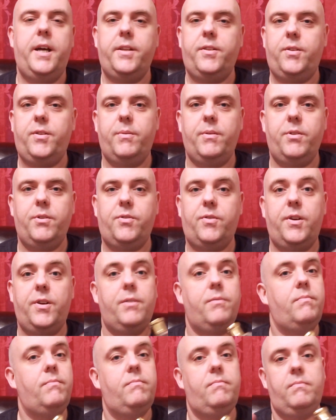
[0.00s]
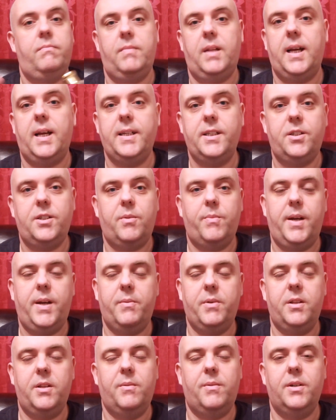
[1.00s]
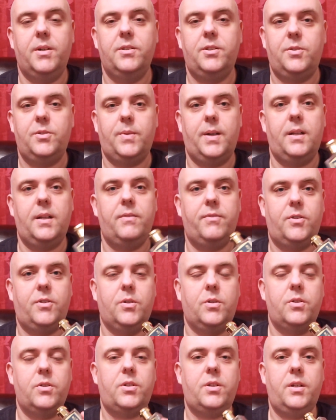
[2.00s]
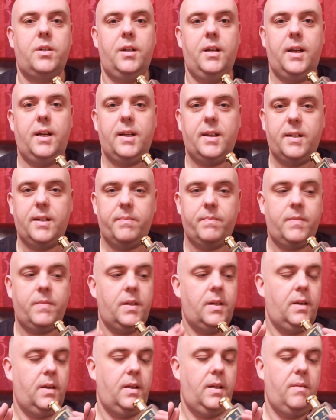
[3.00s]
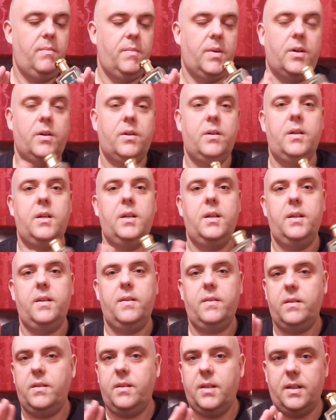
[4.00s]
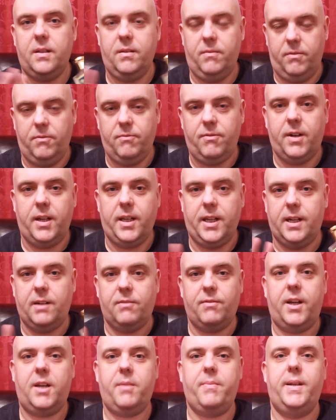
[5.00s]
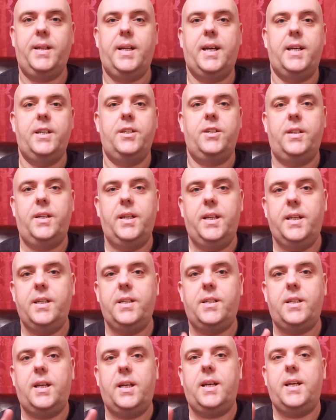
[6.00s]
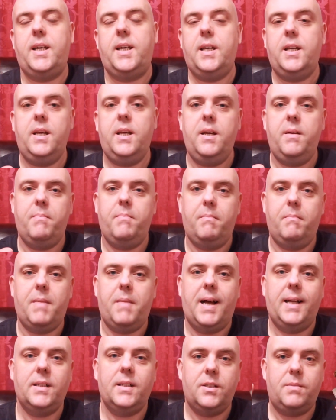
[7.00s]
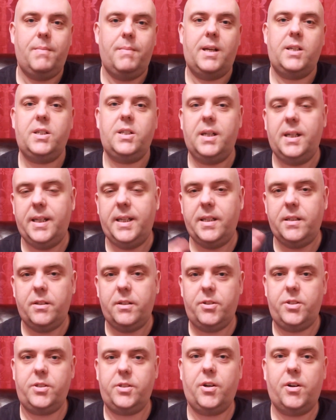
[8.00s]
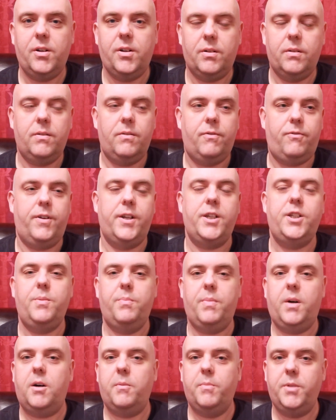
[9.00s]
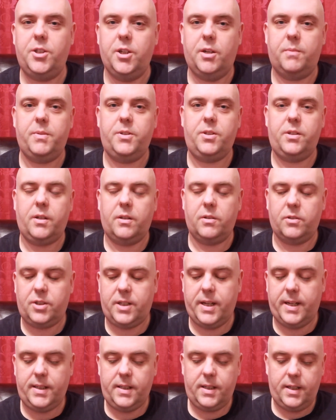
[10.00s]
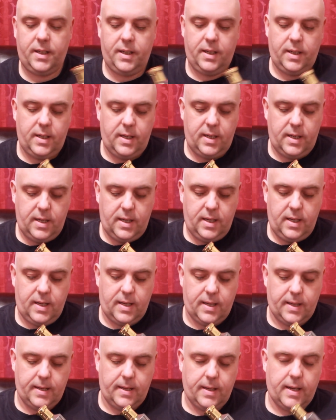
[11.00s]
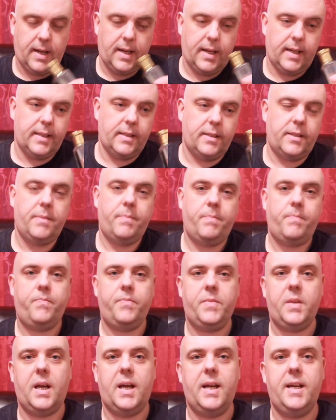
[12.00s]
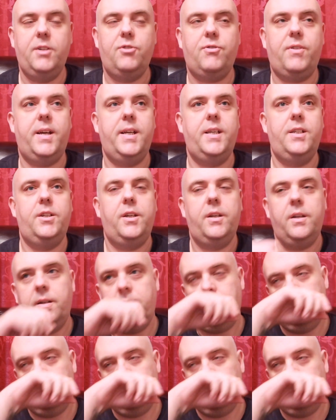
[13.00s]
through and through. Ladies come out what they want as well, of course, but you know, recommendation is a man's masculine style, fresh barbershop style scent. And age range,